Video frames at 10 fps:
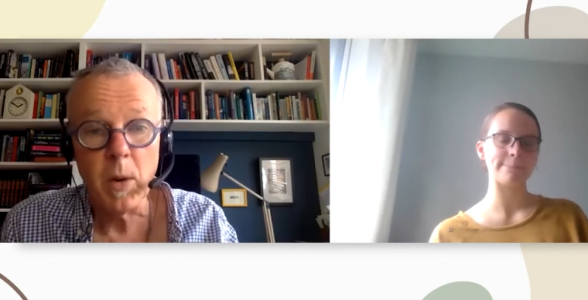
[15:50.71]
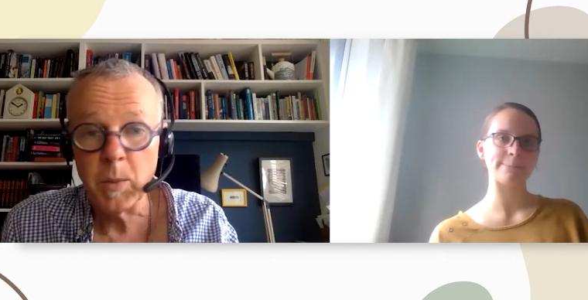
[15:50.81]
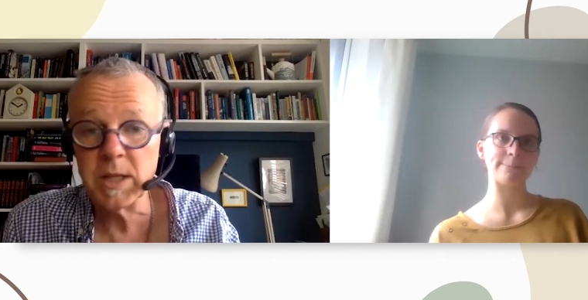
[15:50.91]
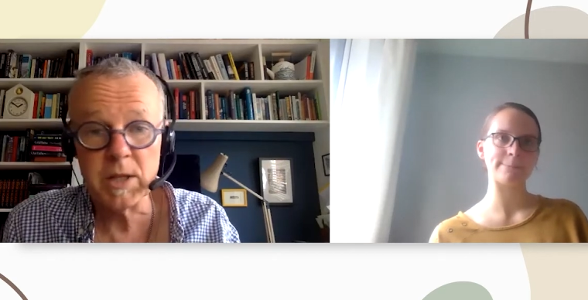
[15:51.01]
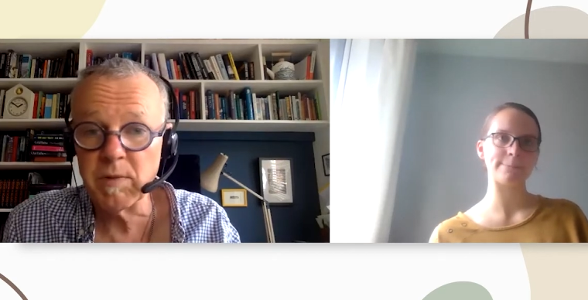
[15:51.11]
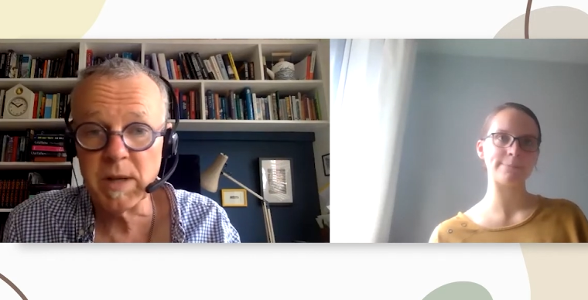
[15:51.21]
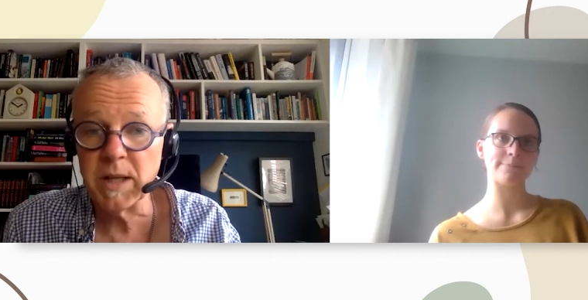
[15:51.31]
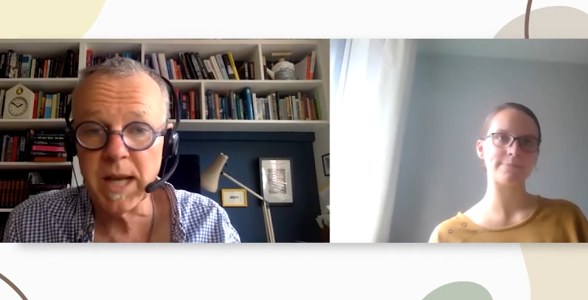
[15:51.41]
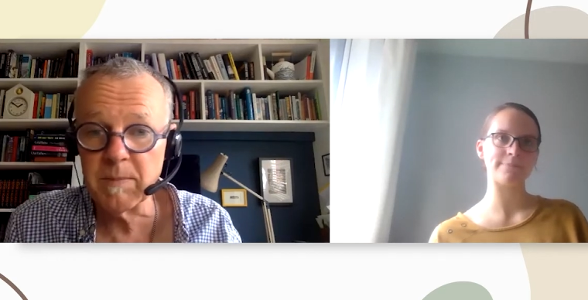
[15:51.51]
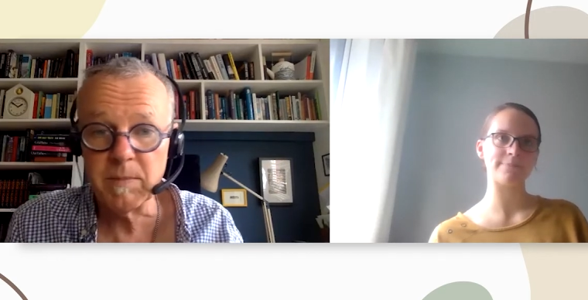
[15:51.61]
Speaker 1: which is a real
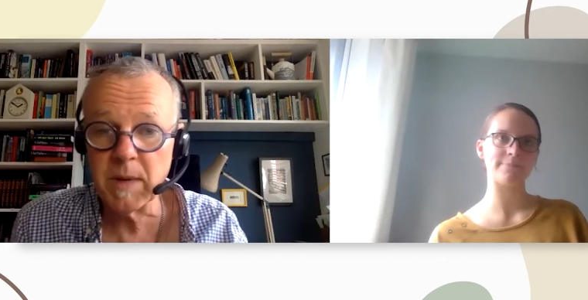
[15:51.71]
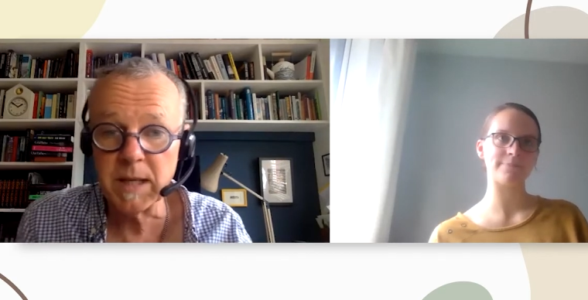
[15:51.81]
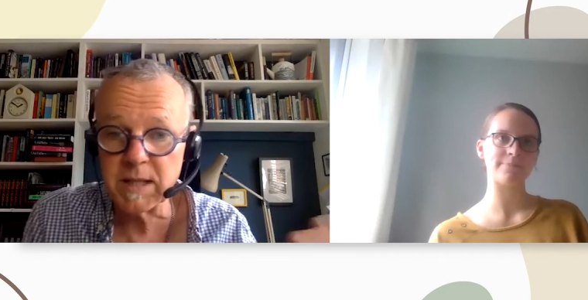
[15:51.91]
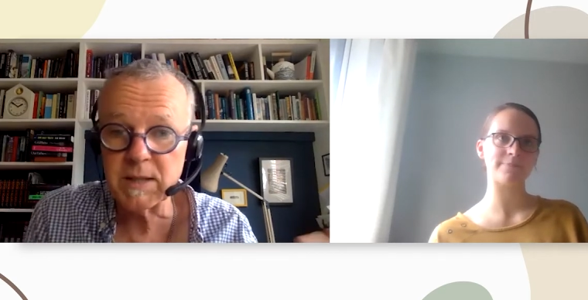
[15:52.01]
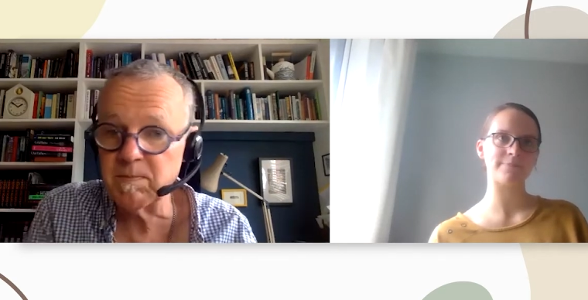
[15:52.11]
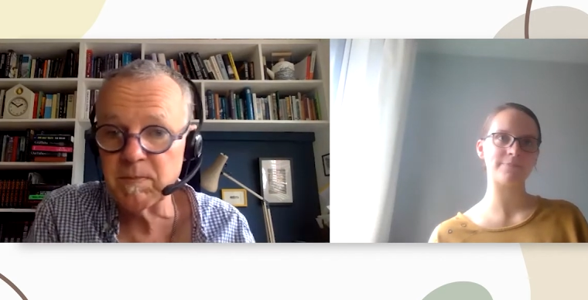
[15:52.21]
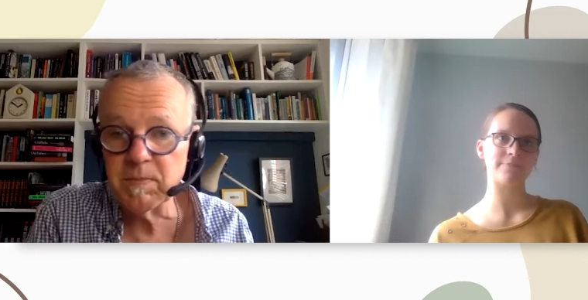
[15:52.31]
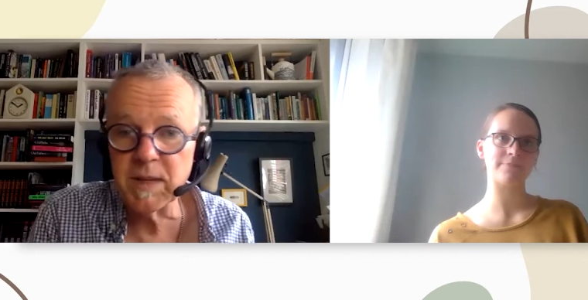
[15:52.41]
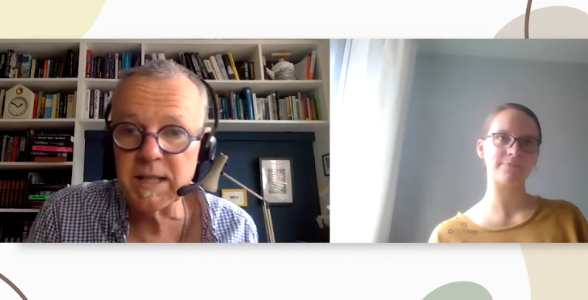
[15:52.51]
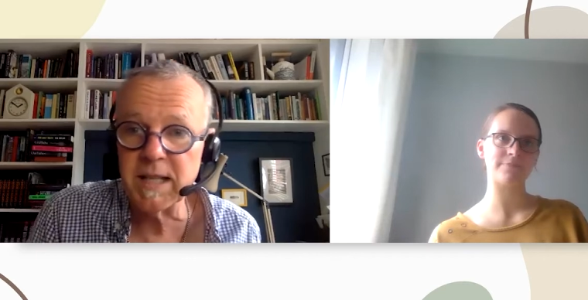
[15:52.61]
name, and it's
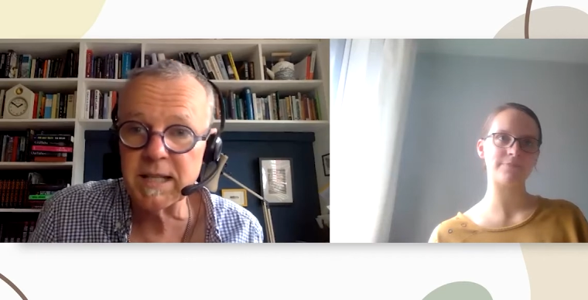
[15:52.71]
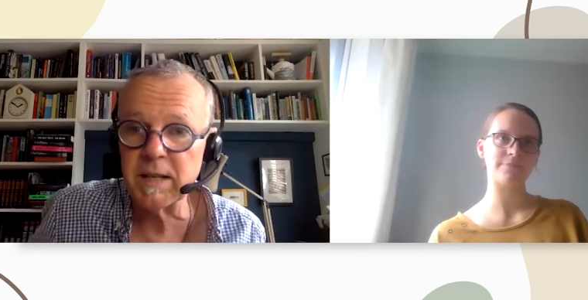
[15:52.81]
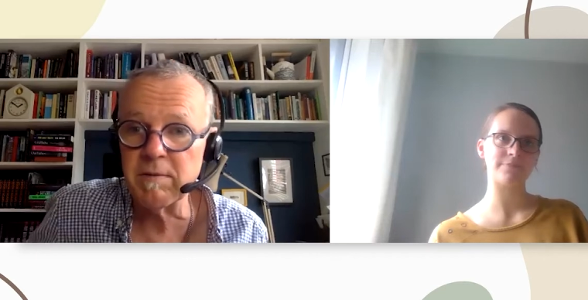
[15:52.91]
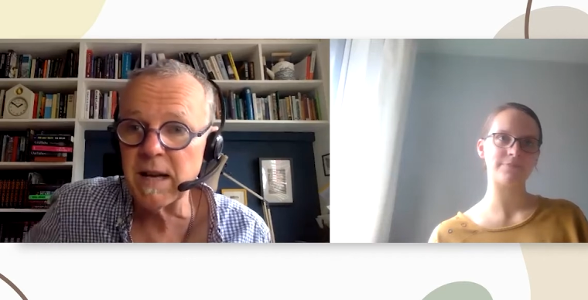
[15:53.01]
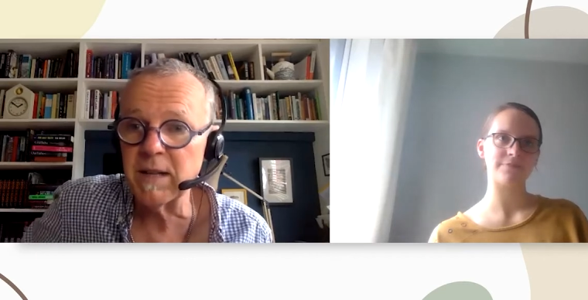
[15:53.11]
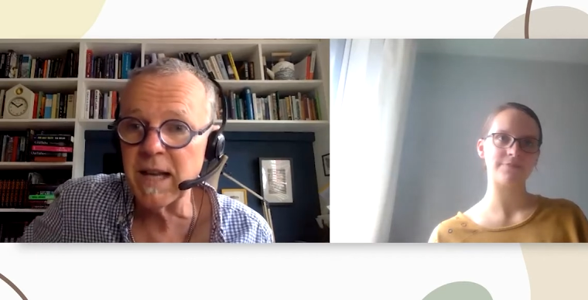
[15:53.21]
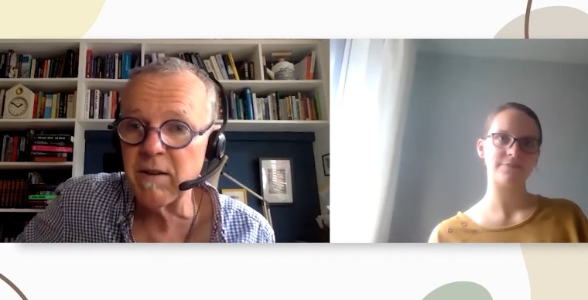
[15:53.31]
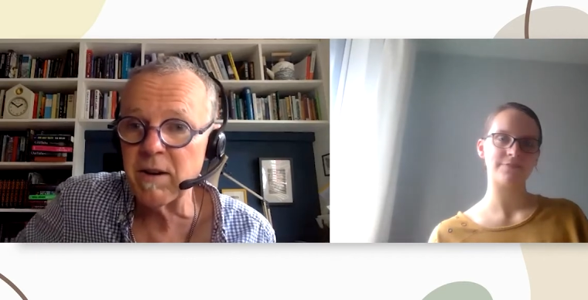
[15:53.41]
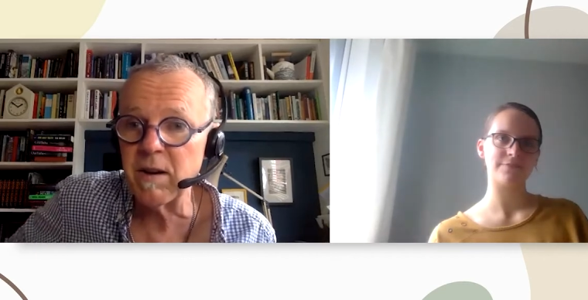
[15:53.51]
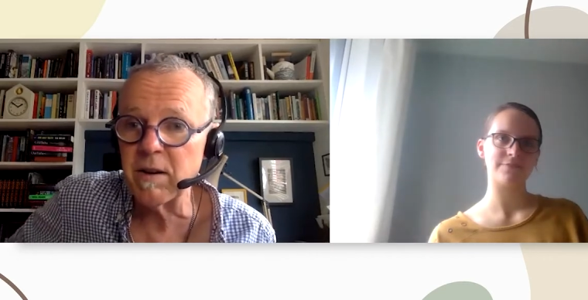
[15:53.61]
existed around the
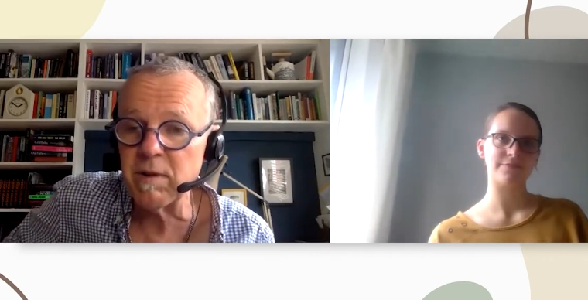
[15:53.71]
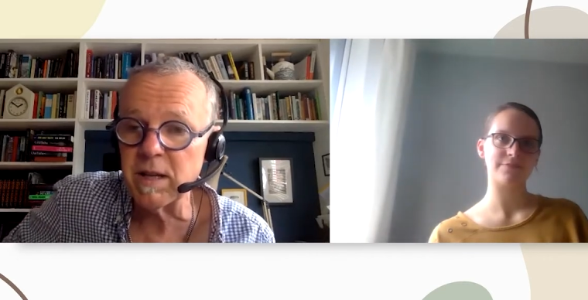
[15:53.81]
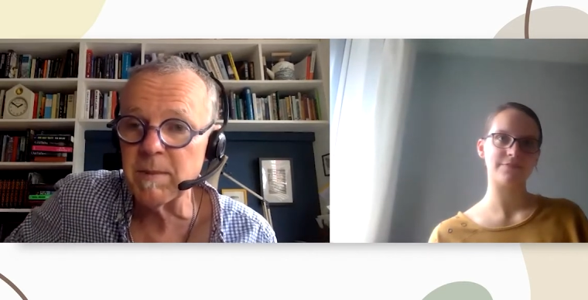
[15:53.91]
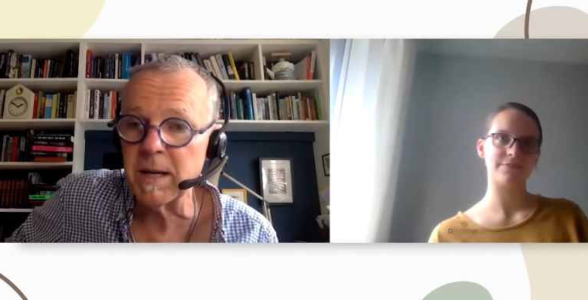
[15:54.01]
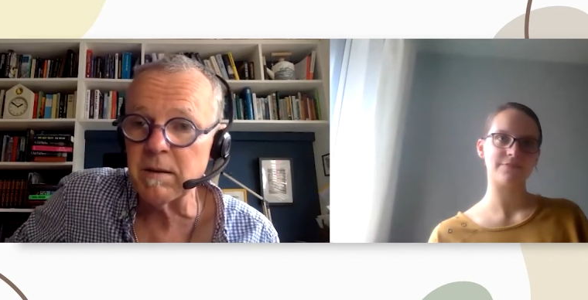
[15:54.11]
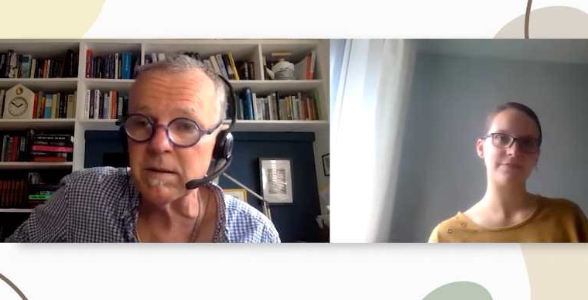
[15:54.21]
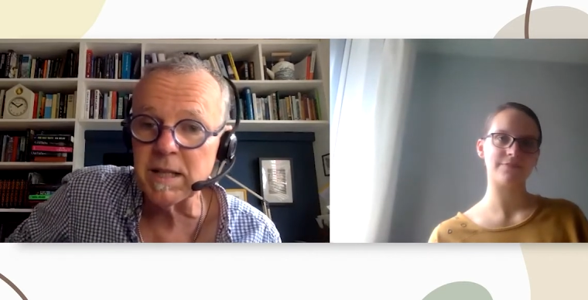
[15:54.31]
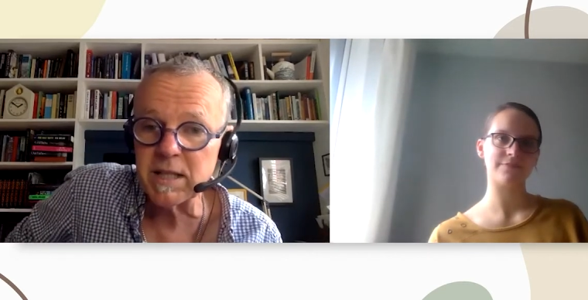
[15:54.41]
area I was writing about her, and it's